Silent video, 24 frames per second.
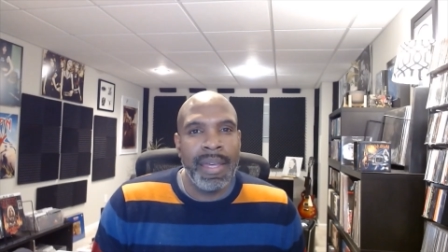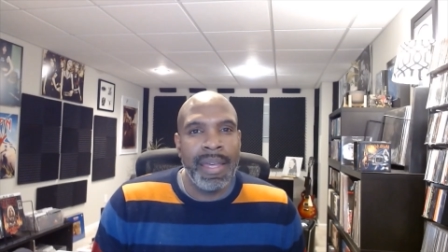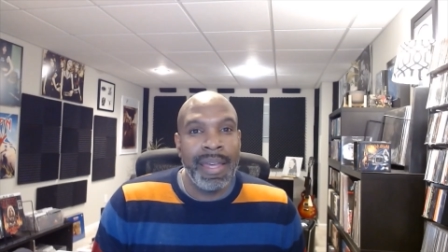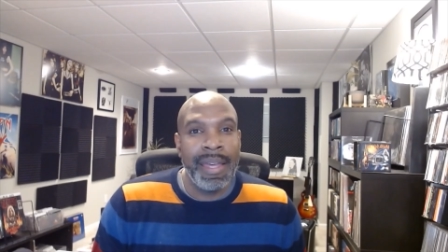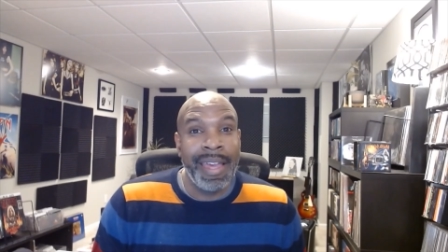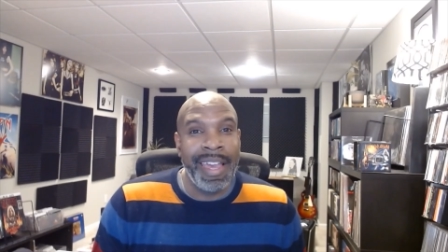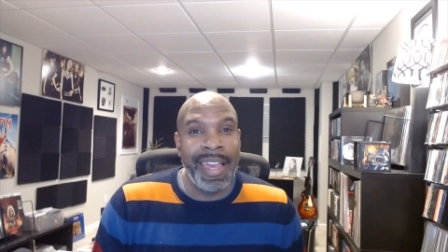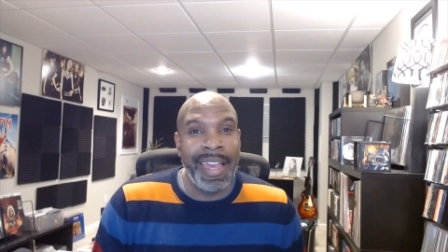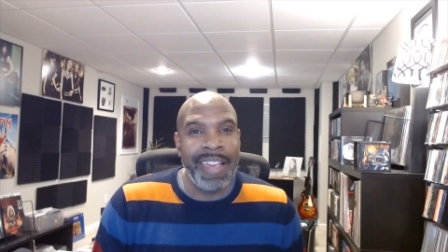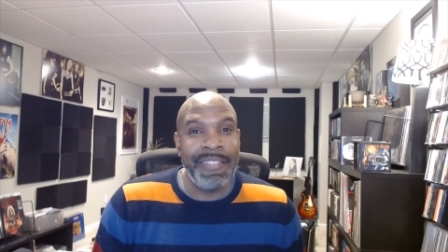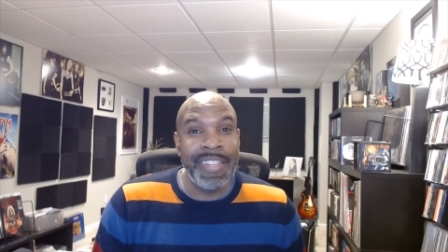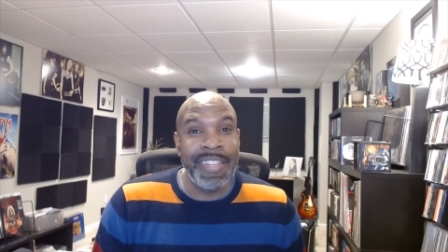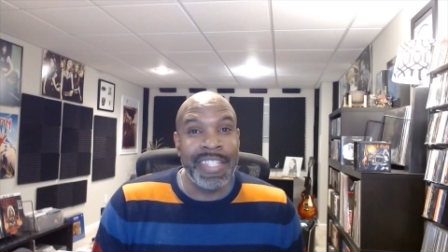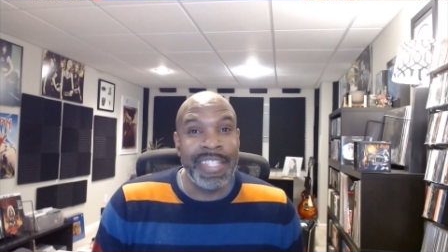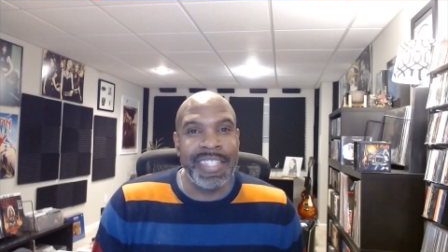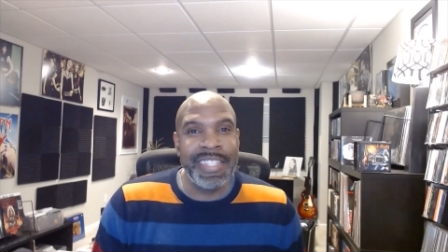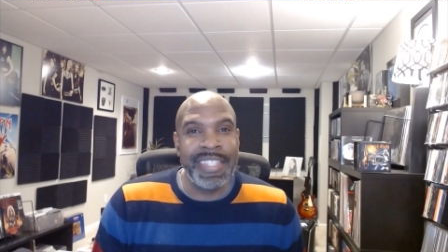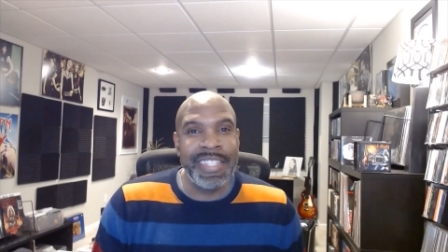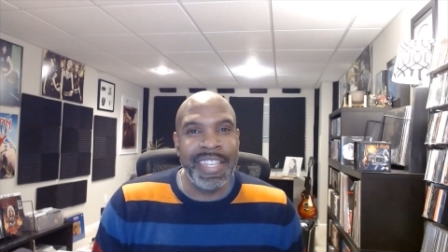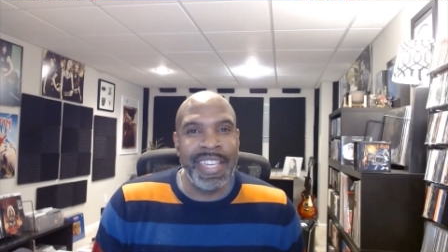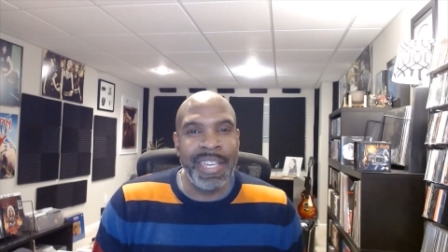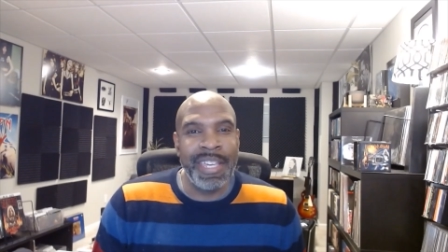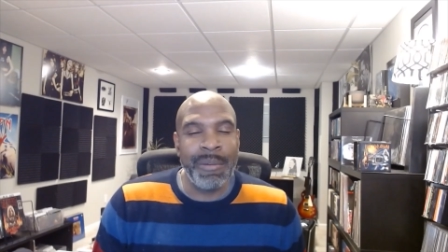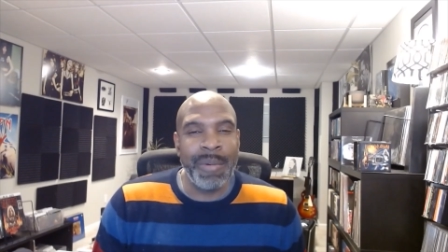
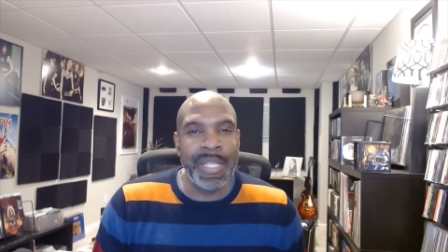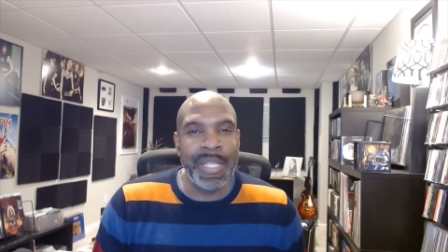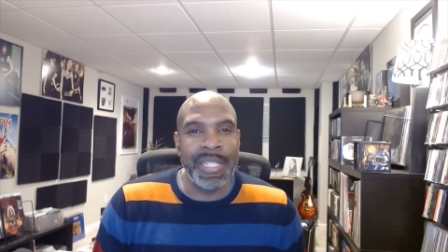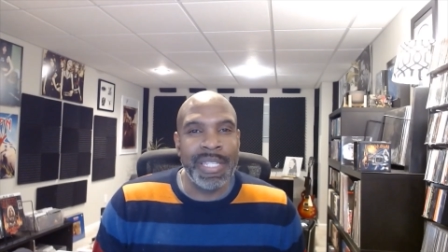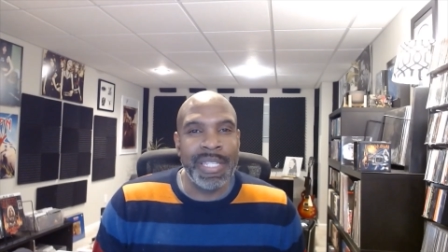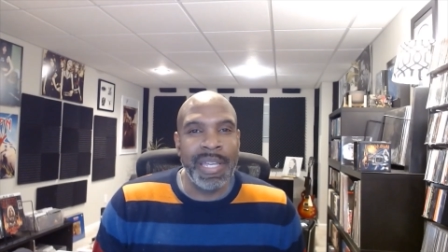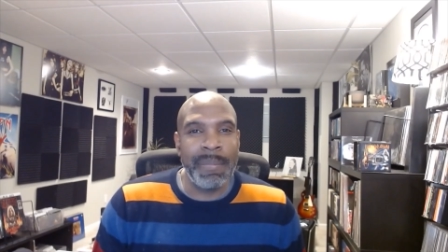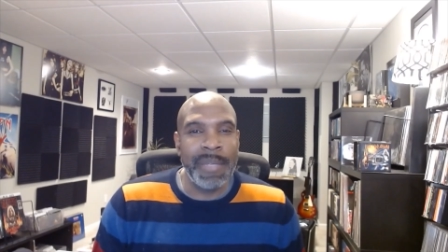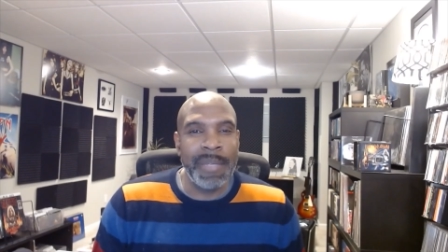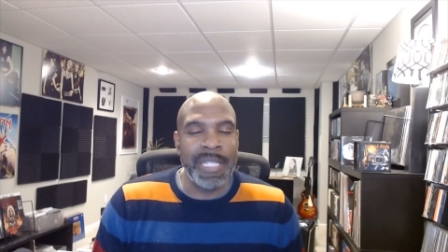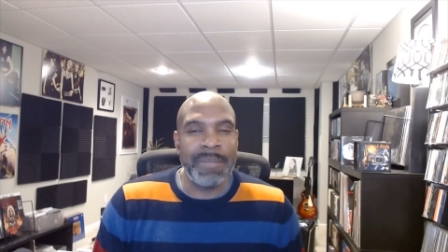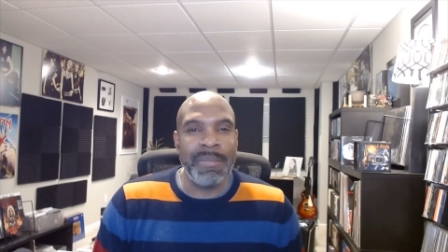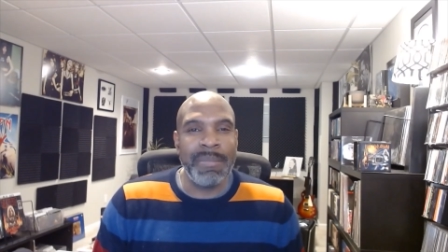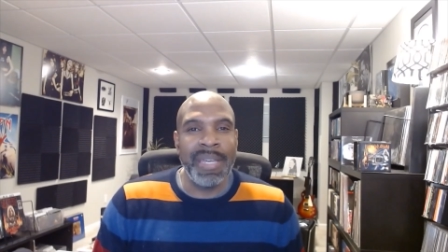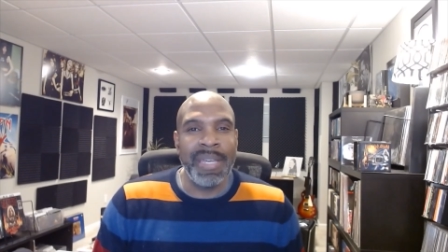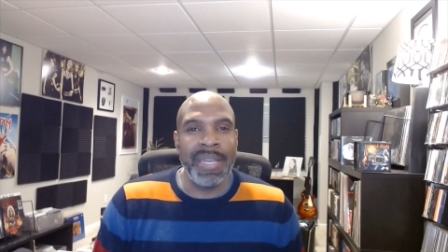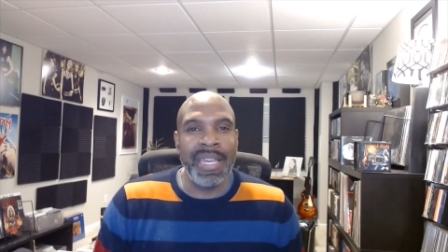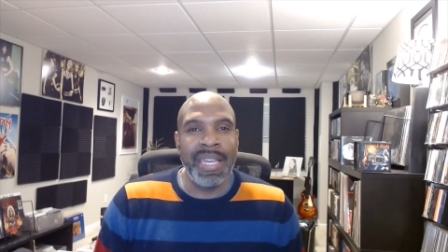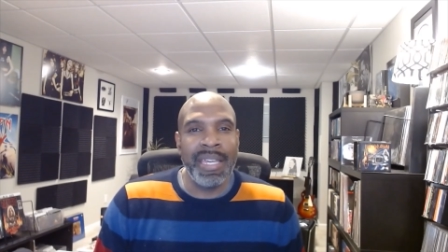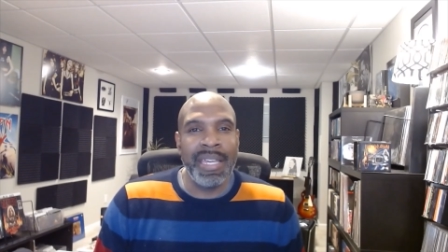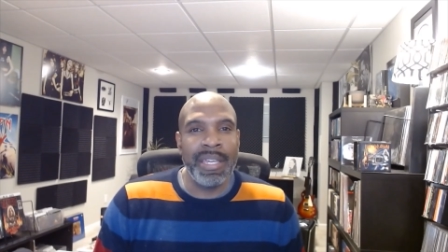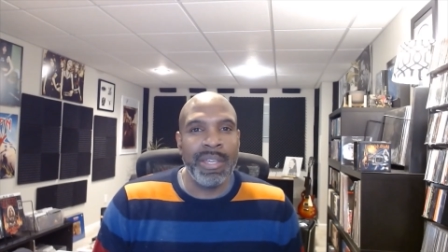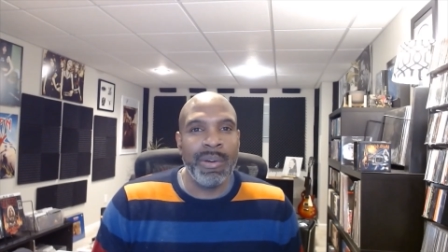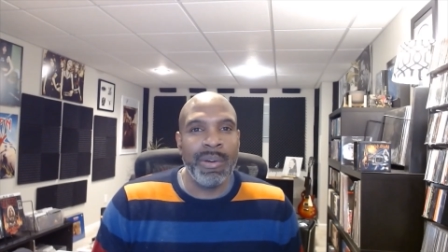AVC, what's up? It's
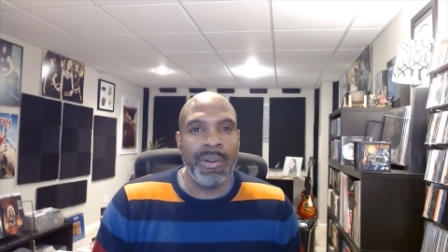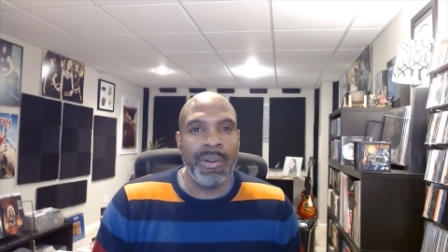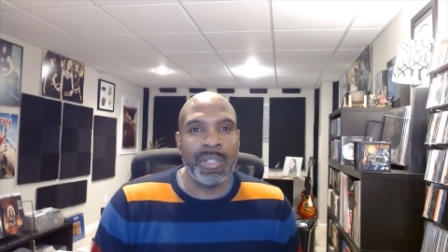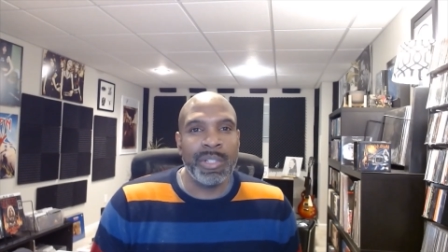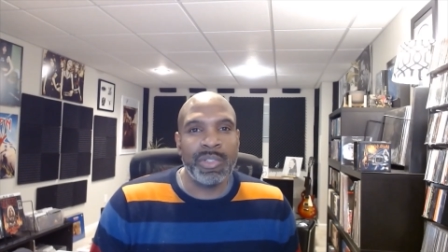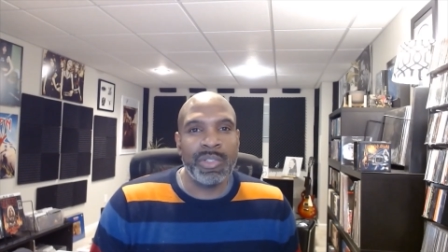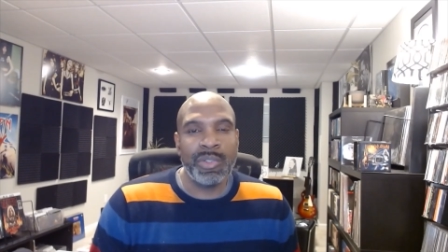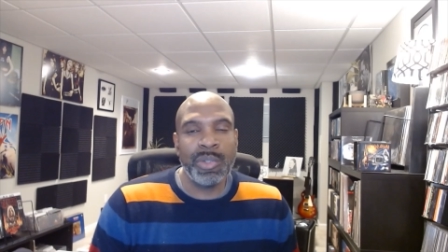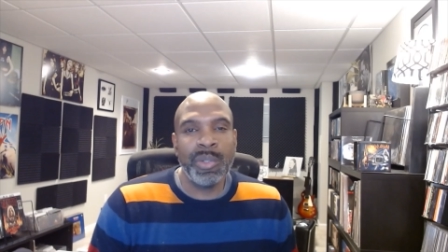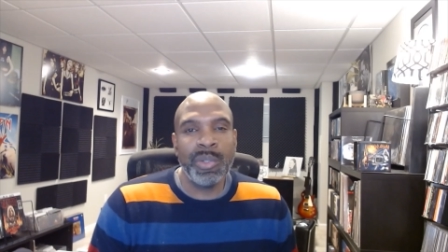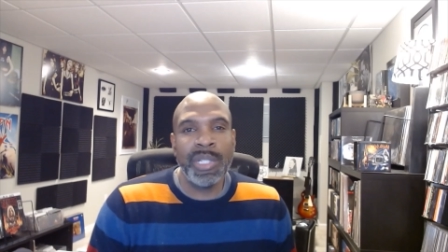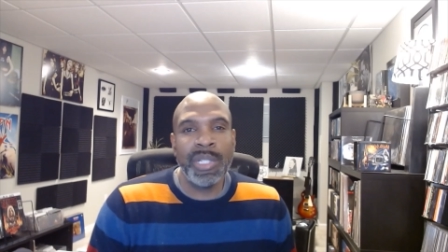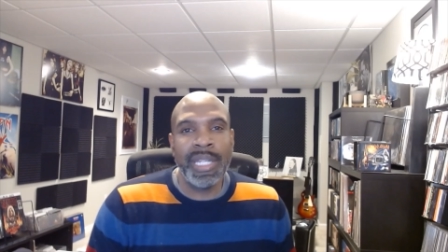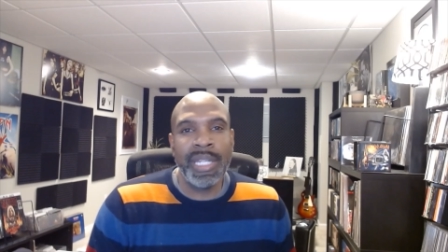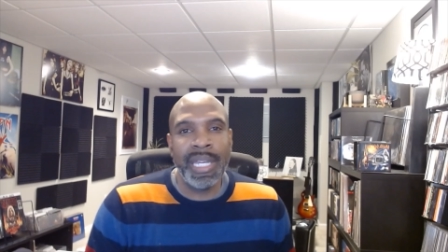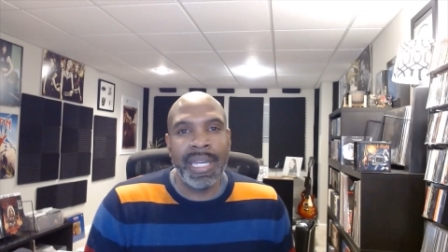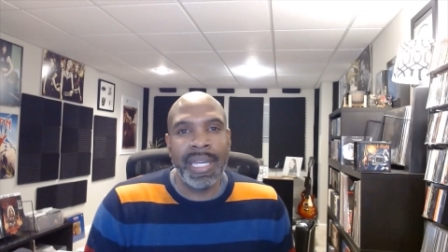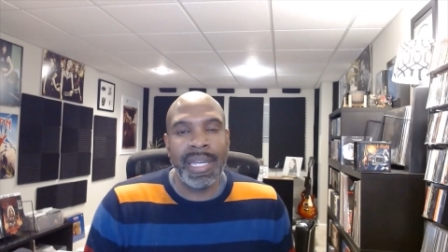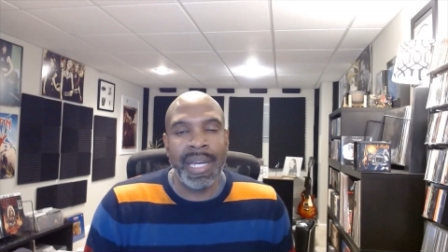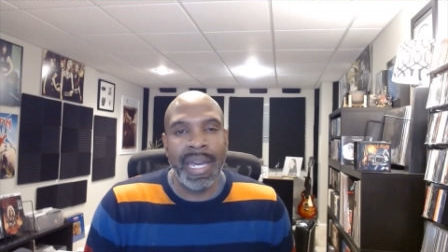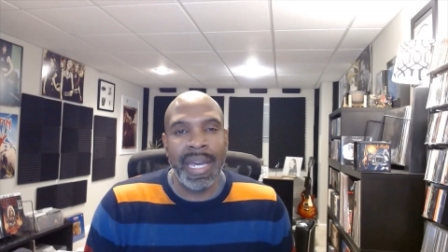me, yours truly.